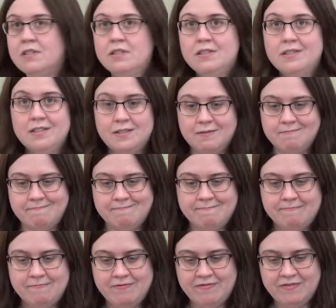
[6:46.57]

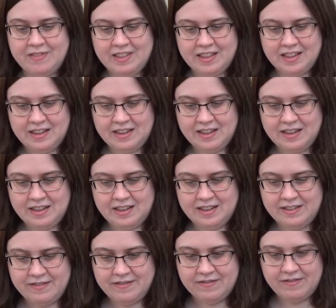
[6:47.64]

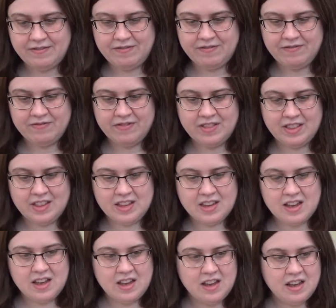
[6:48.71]
(no one is talking)